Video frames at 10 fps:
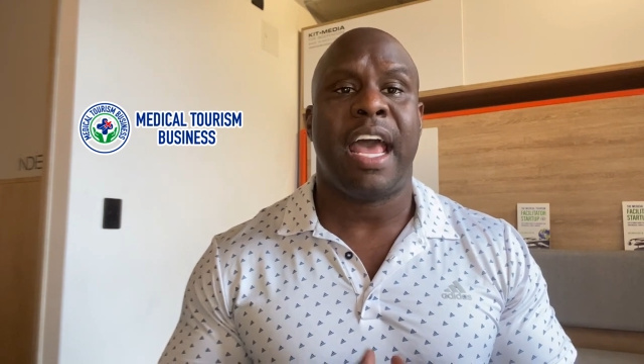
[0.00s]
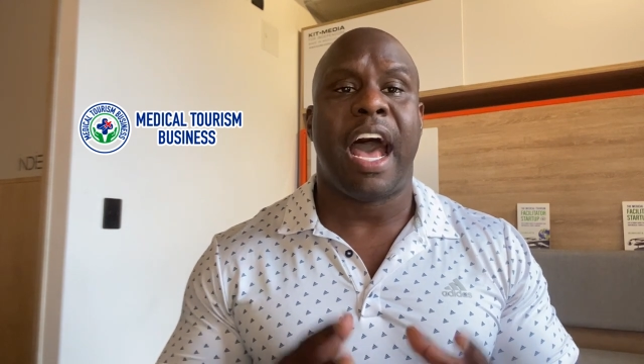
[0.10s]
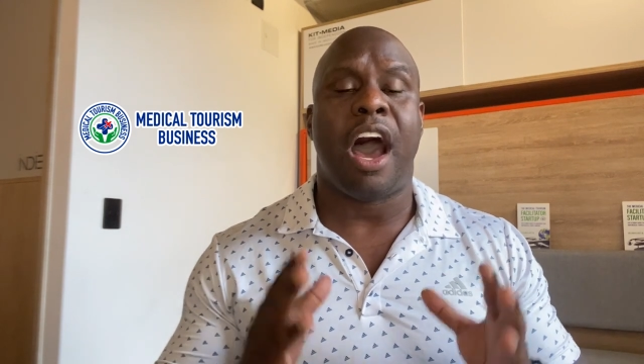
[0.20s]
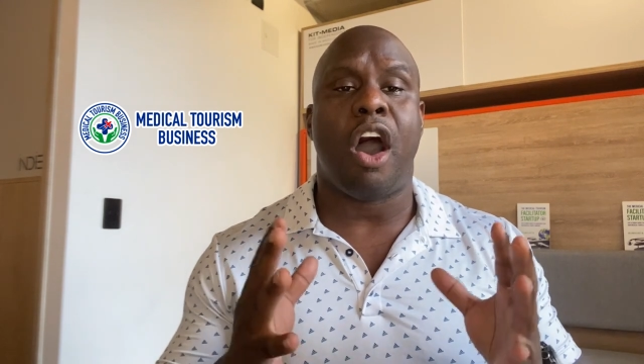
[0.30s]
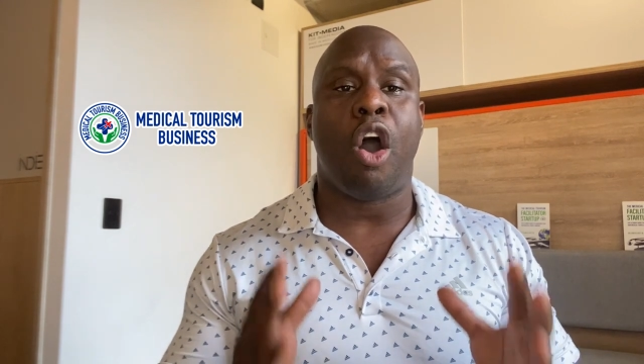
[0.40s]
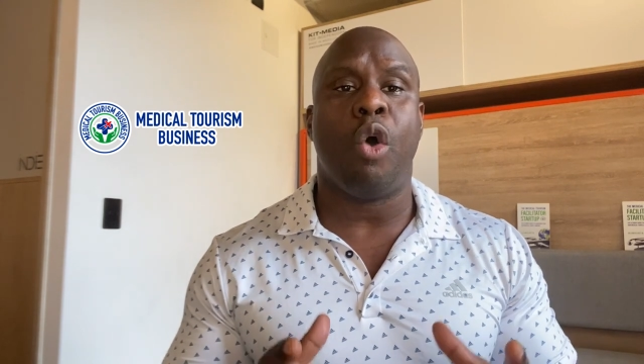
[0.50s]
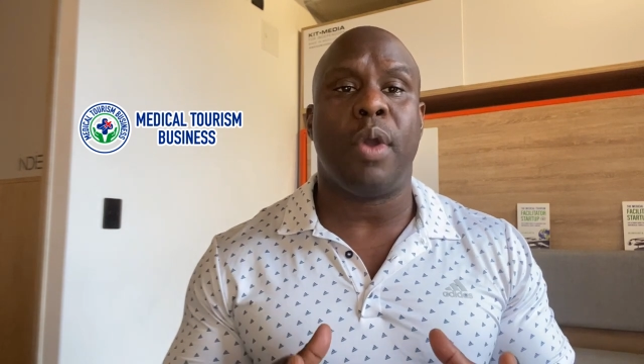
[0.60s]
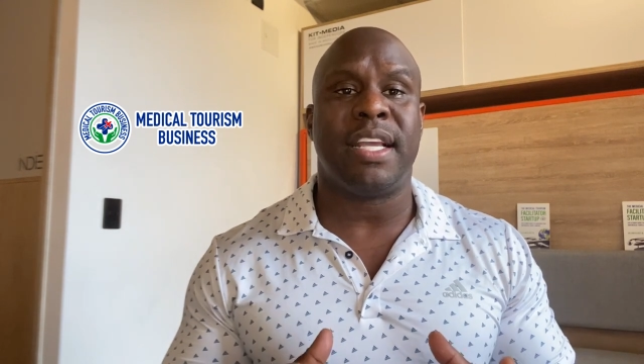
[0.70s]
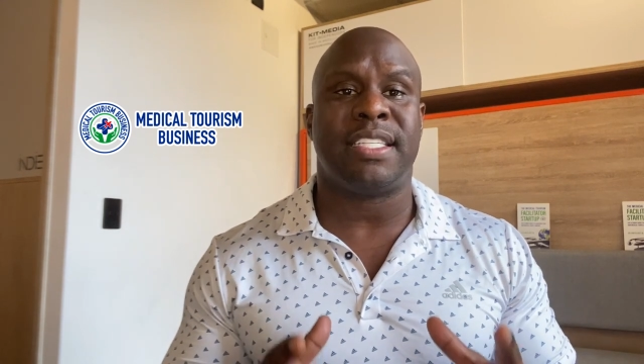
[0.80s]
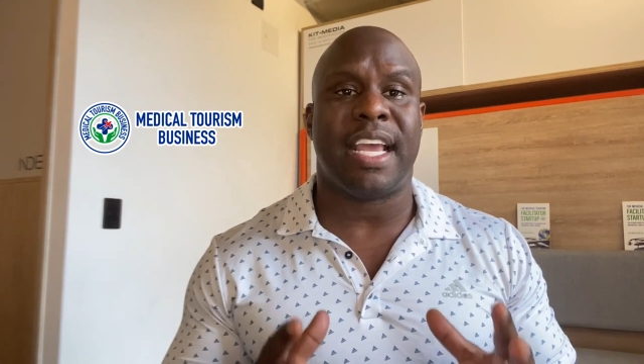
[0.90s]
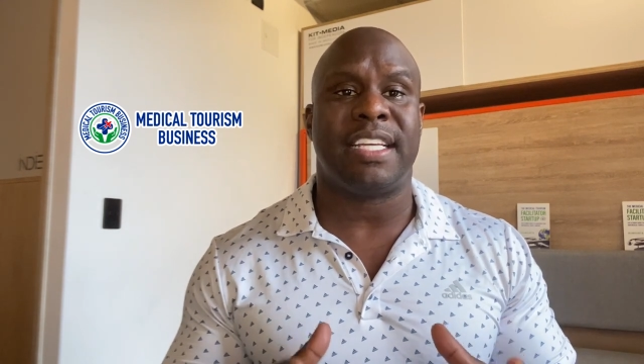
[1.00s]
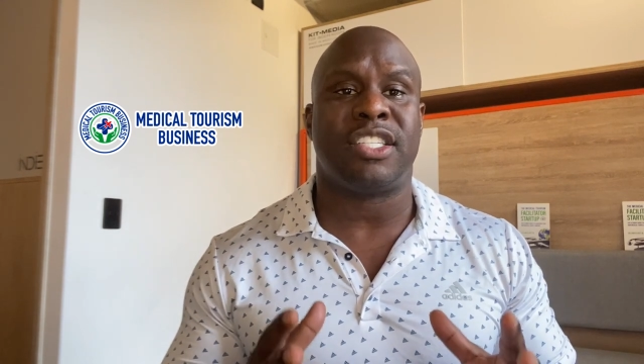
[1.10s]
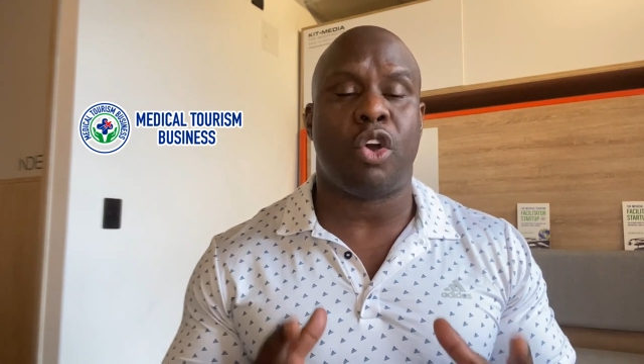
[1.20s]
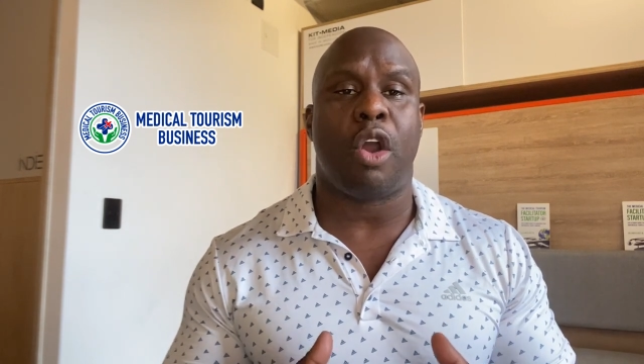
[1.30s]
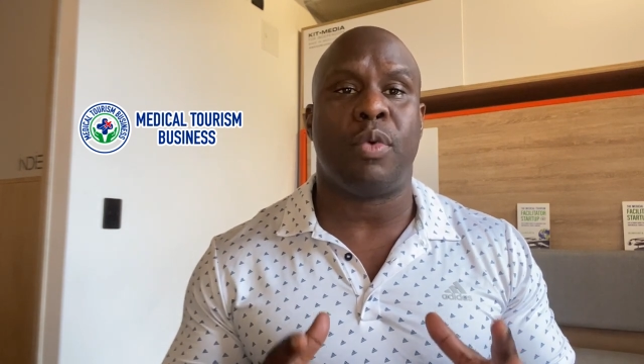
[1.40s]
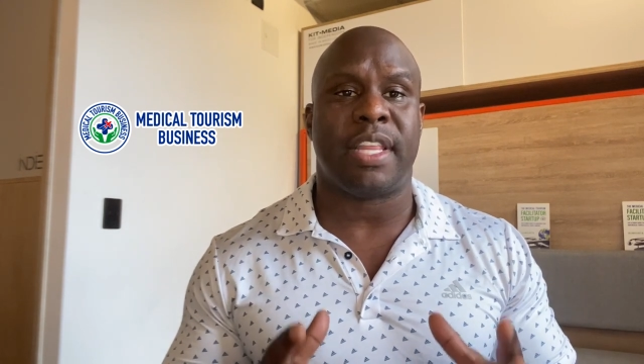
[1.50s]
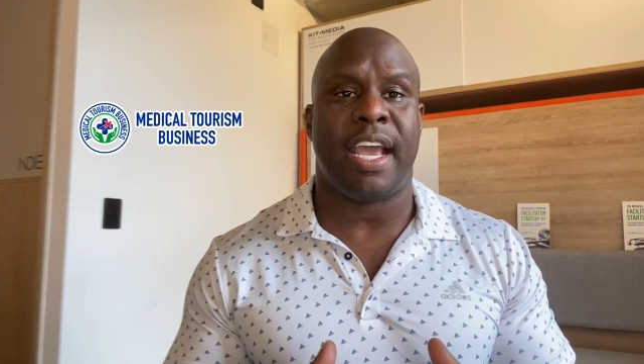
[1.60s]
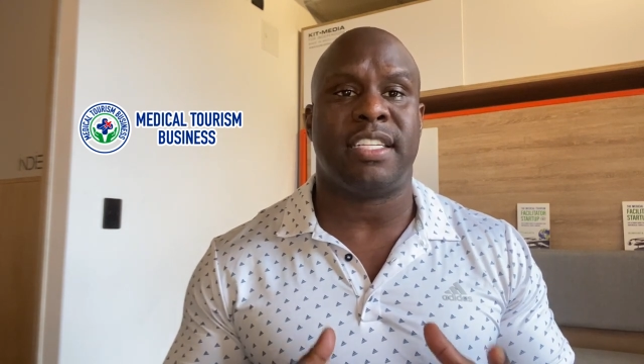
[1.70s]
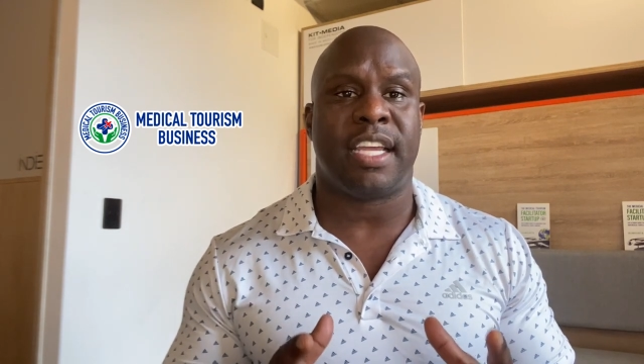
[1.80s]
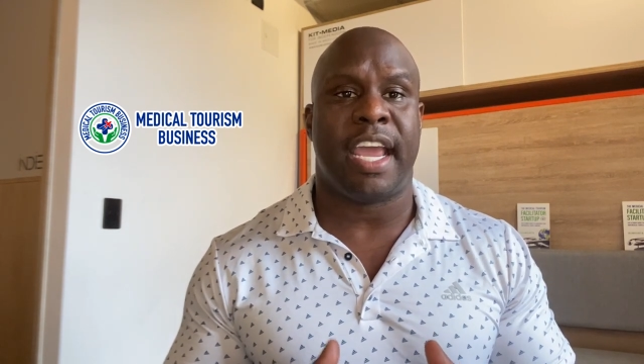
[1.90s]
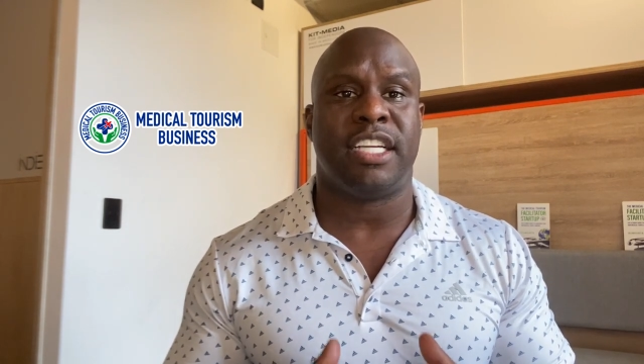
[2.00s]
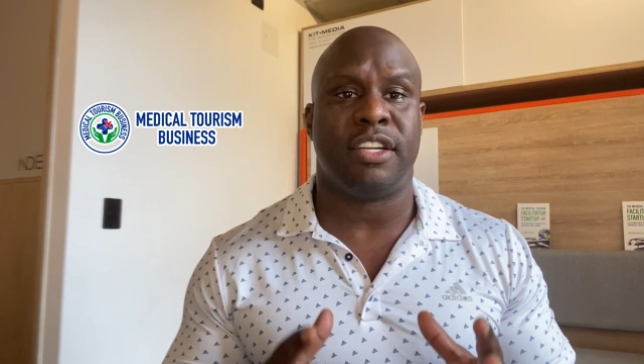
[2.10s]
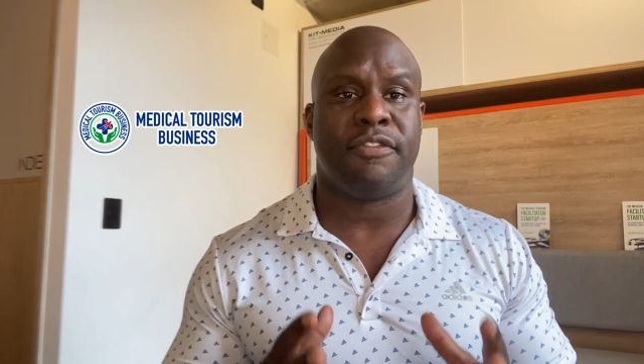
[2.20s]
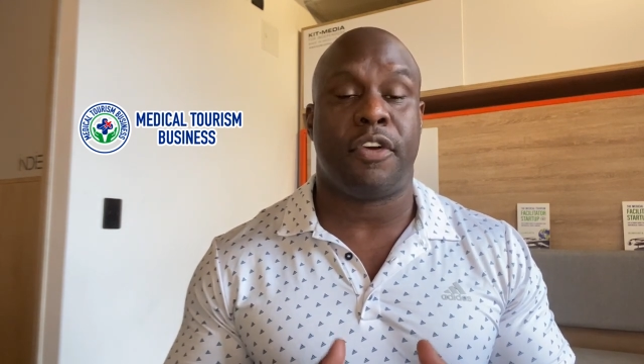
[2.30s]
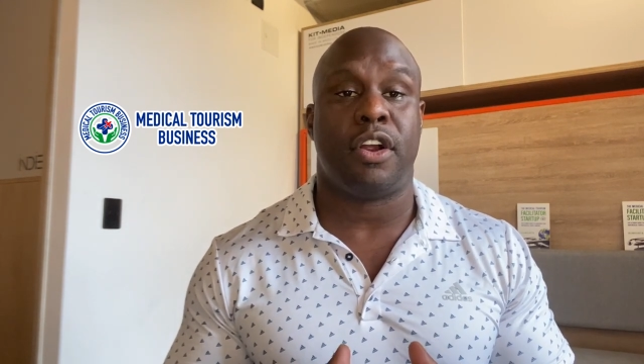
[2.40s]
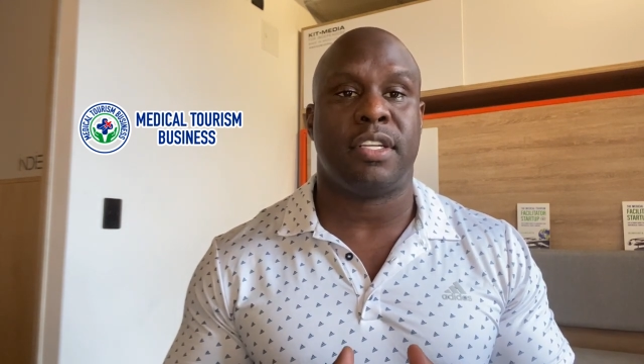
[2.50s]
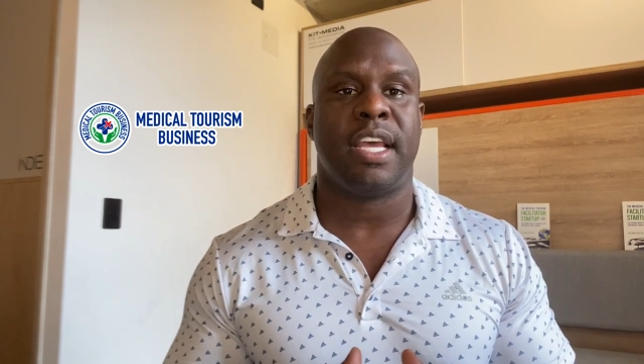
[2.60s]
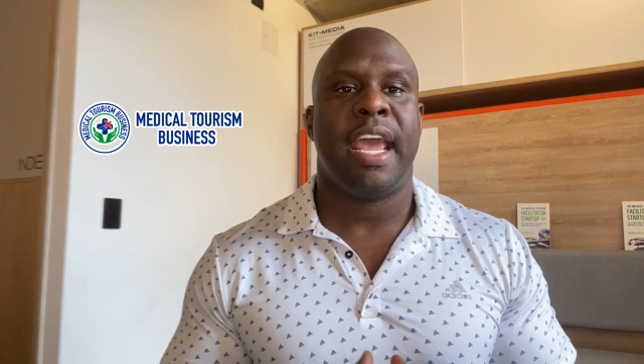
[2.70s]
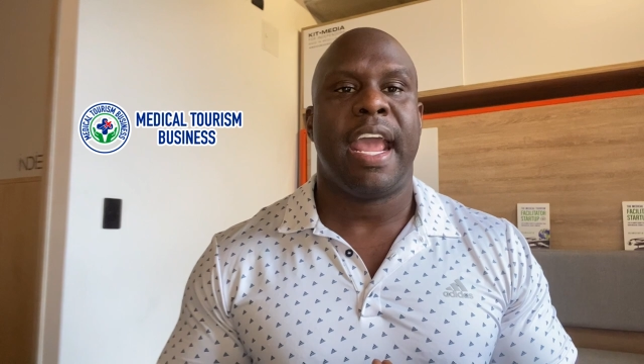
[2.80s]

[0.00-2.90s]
I always say start with education first.